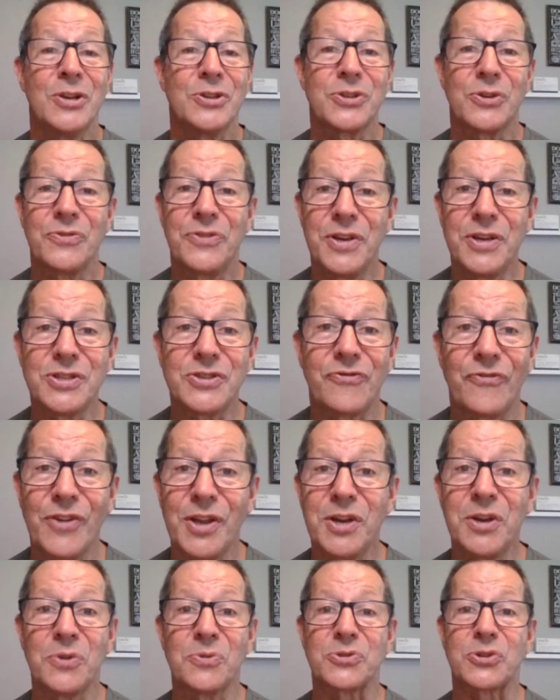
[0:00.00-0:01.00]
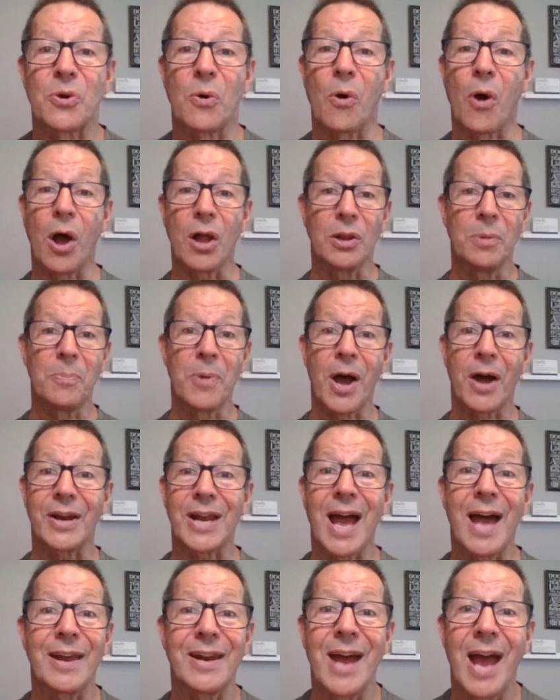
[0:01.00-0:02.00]
So these videos are all about
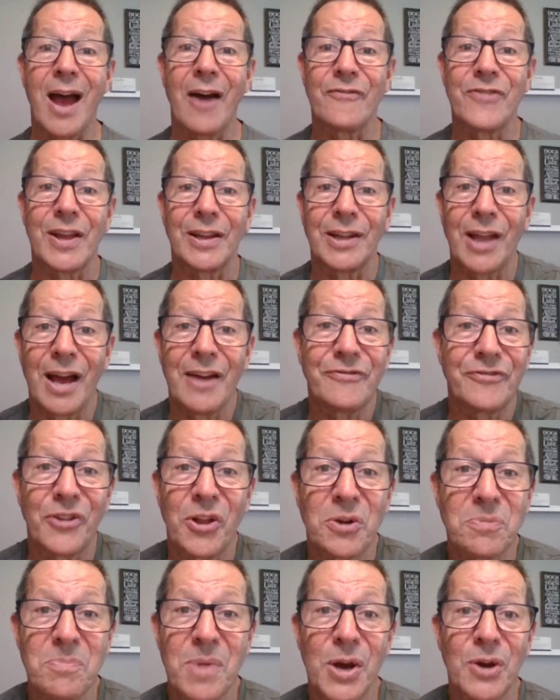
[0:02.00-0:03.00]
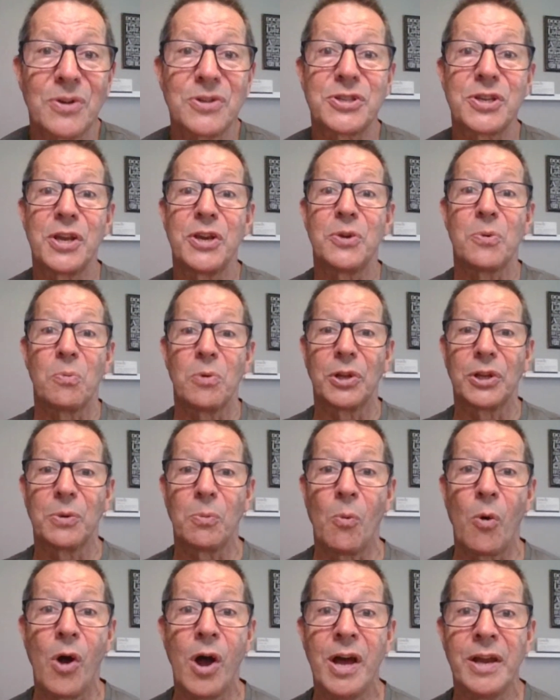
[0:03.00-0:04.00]
how to have the lifelong marriage that you really
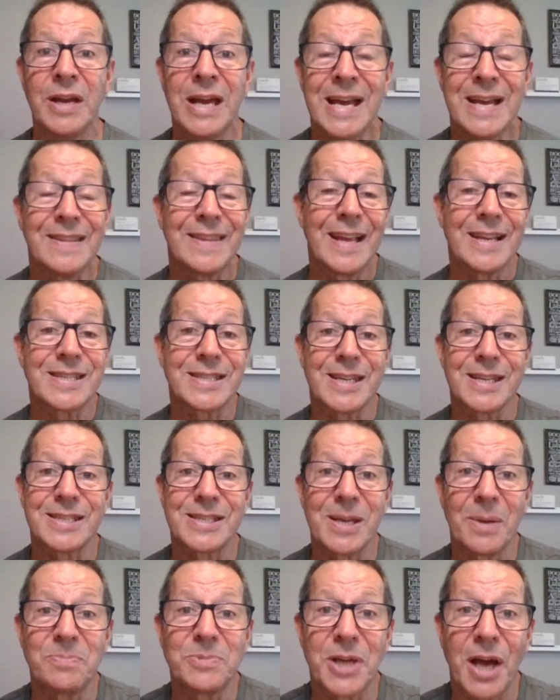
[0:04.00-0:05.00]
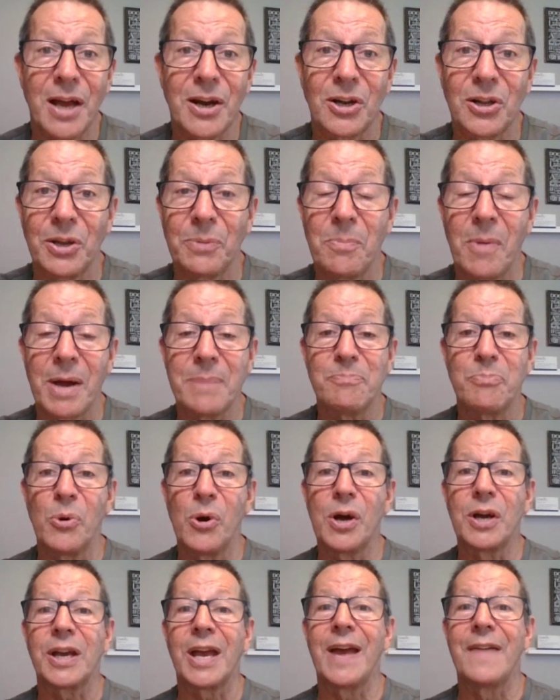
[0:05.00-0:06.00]
want. That's the subtitle of my
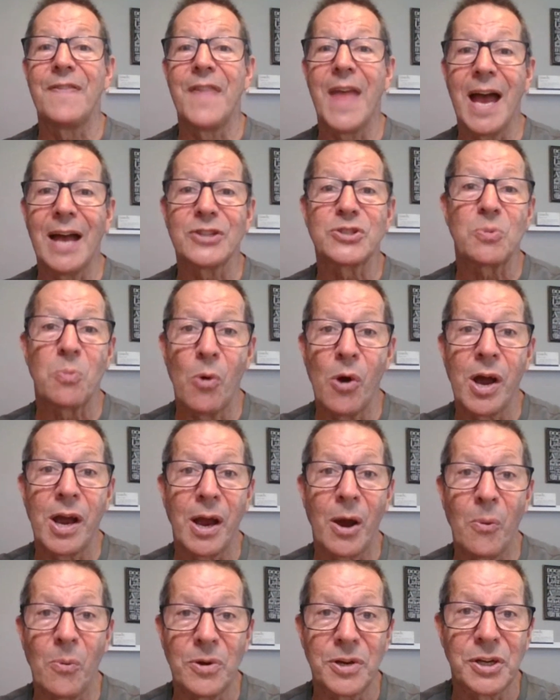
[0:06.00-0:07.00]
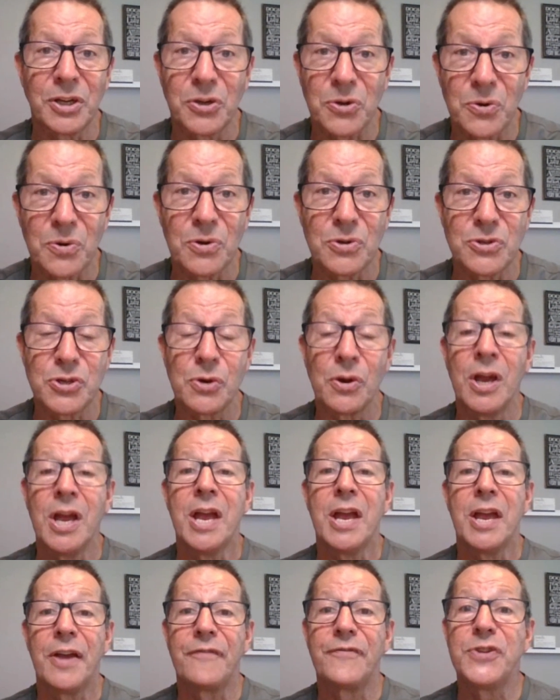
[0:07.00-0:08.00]
book. And that's why I want to encourage you.
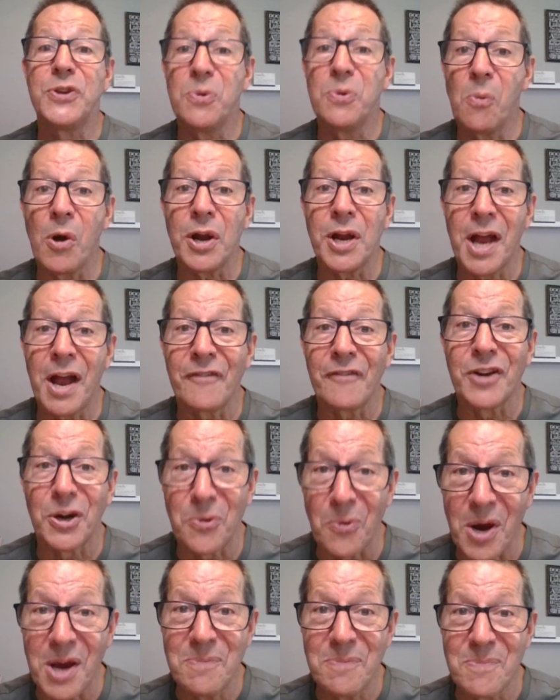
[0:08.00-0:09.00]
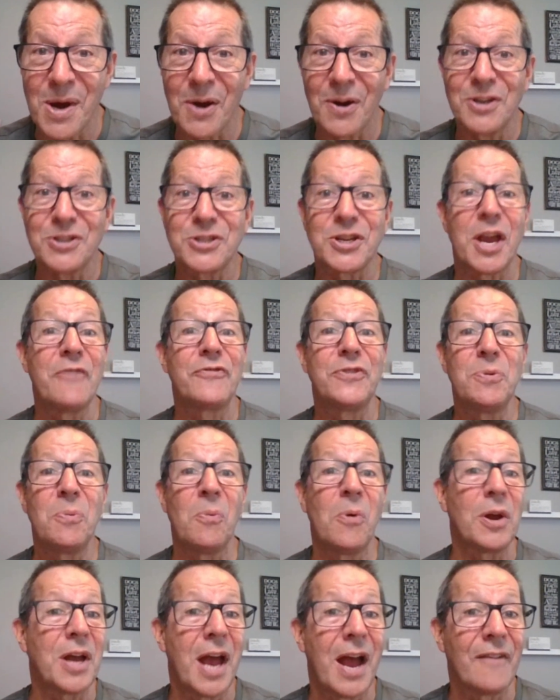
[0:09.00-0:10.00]
If you want to have a great marriage, if you
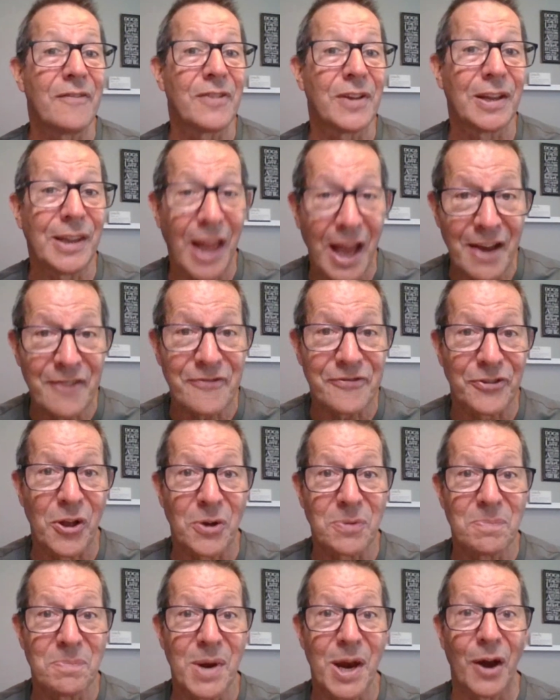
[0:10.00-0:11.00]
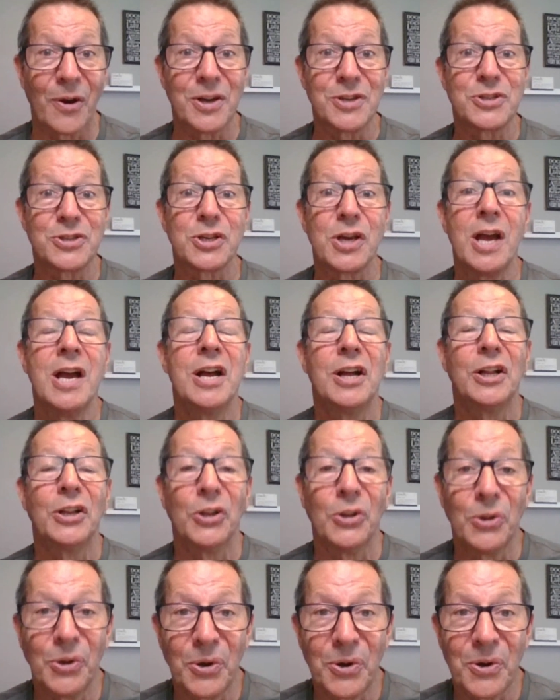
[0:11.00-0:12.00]
want to have a lifelong marriage,
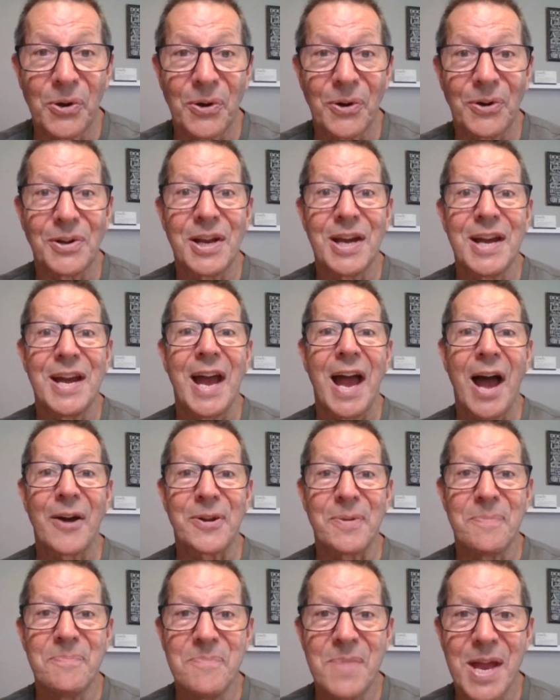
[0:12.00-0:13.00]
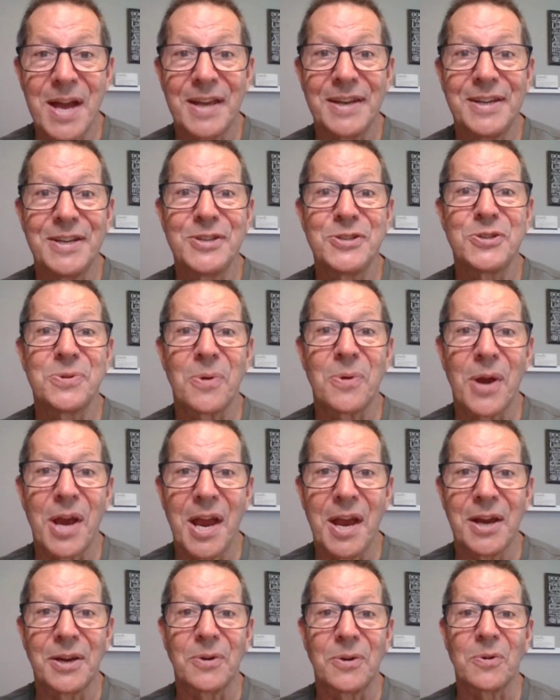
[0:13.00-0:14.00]
learn how to manage your
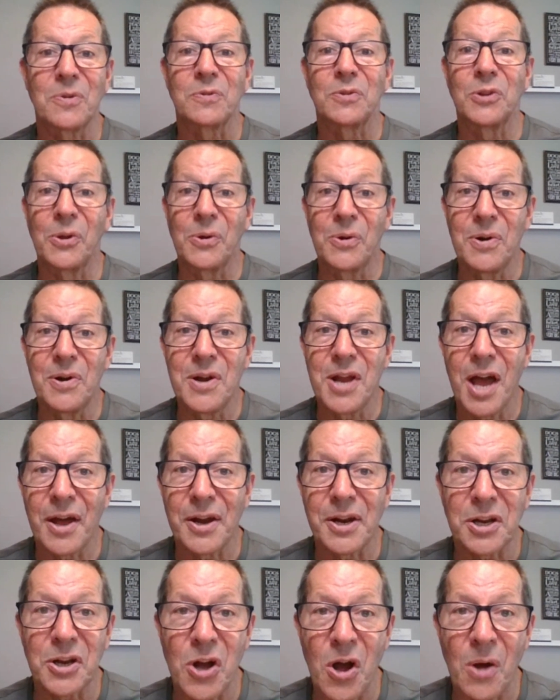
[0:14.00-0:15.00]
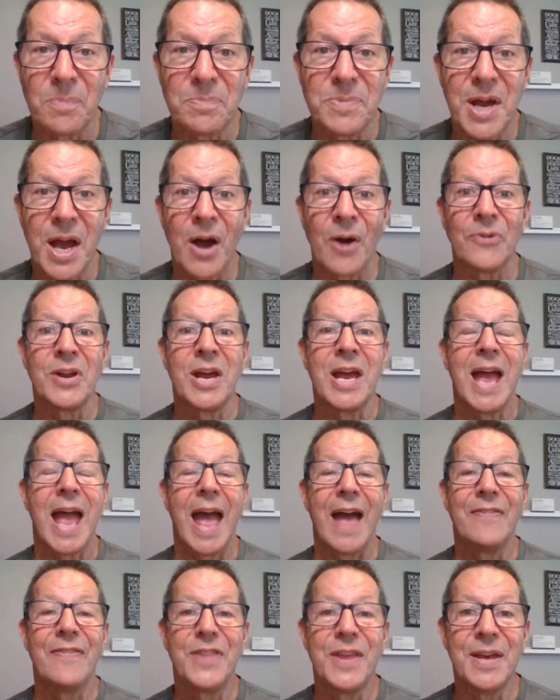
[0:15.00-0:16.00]
anger. Learn how to calm down
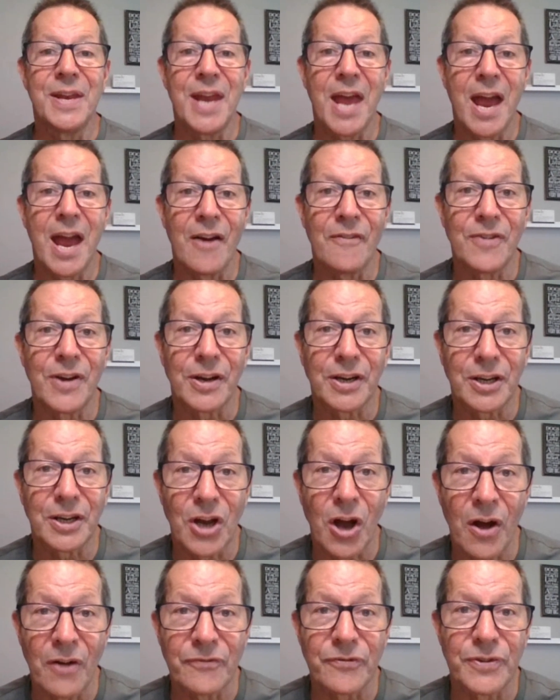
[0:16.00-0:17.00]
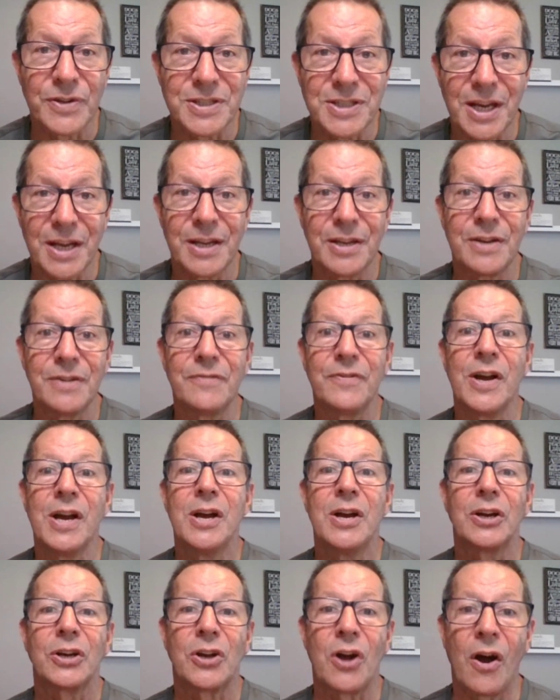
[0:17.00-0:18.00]
and then have a confrontative
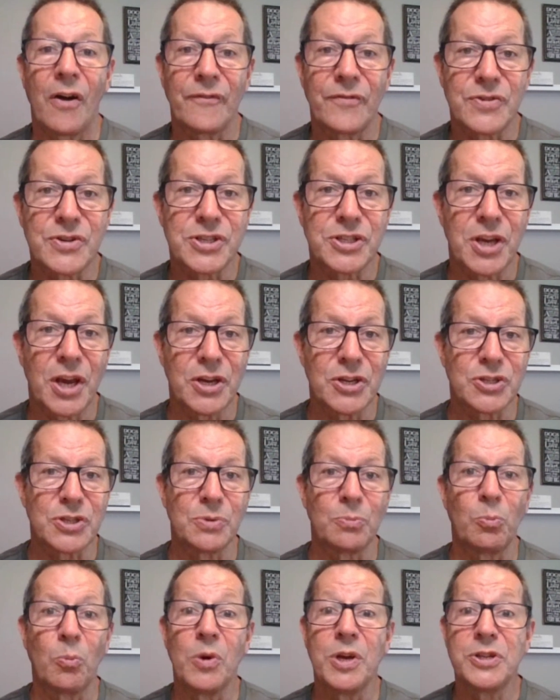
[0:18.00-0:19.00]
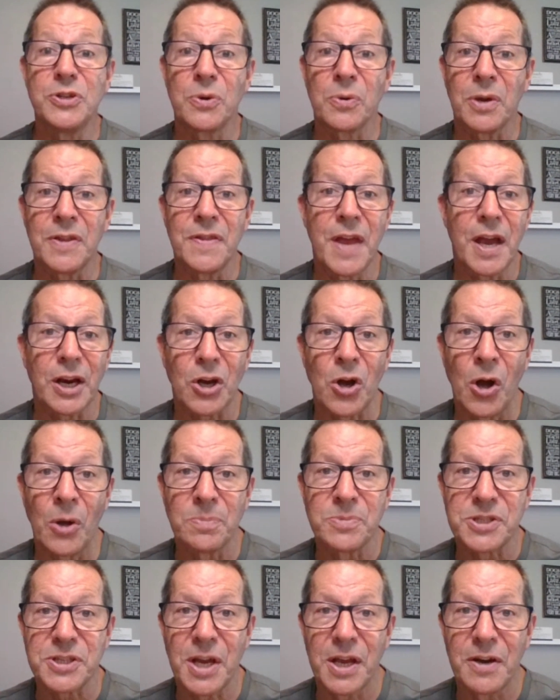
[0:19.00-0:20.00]
conversation when you're in that
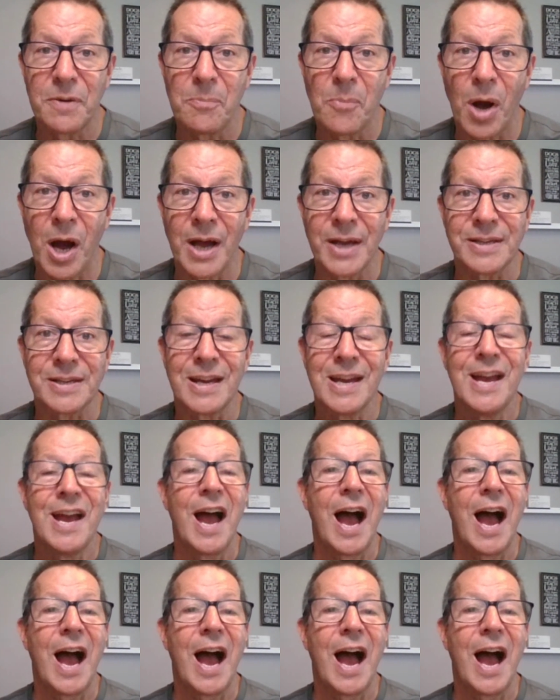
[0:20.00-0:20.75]
calm state of mind.